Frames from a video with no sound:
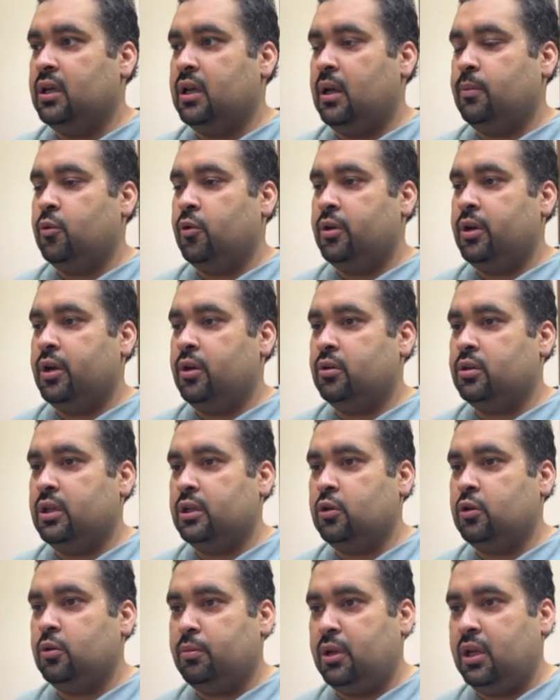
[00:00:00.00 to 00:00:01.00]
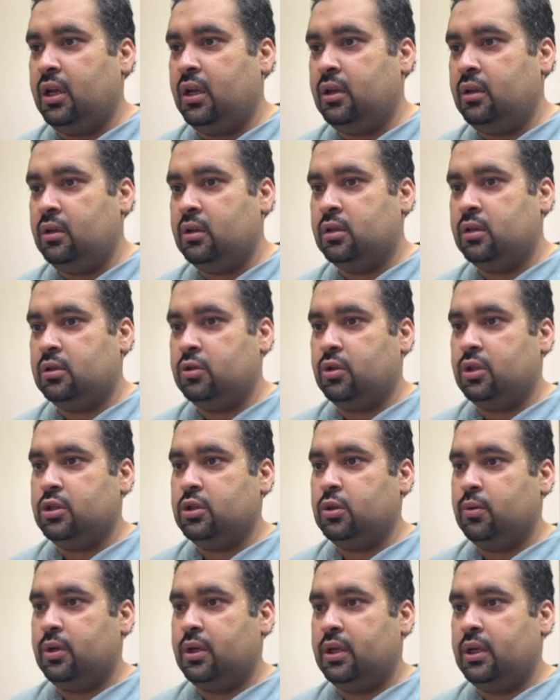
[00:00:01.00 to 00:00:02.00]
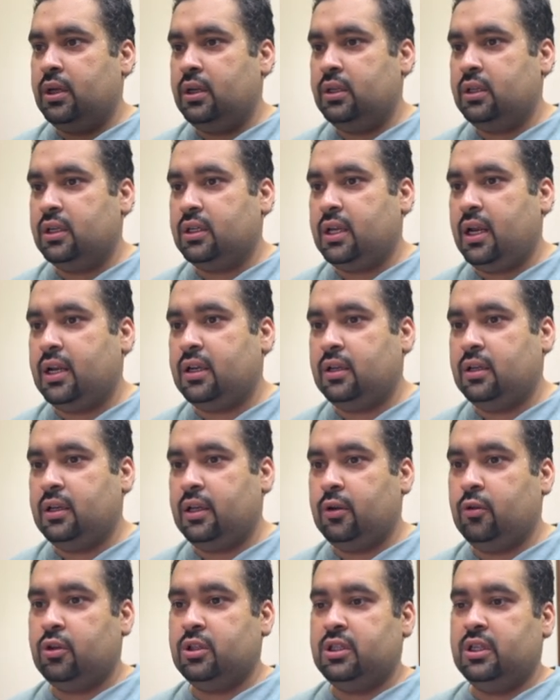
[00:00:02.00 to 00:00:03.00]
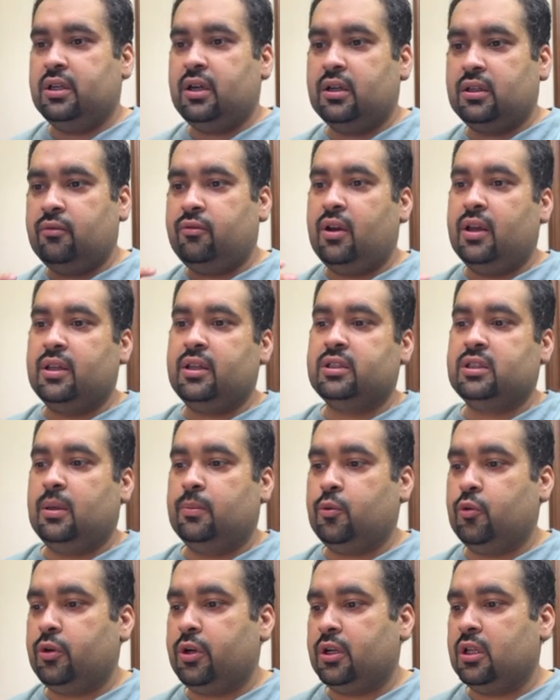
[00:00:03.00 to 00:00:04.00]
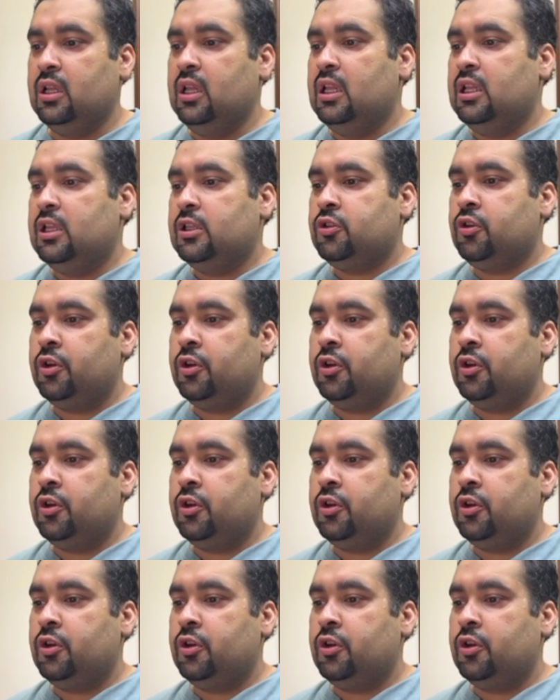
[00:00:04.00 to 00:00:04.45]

uploaded on the domain. You can see over here the title, and you can see that the file is uploaded. So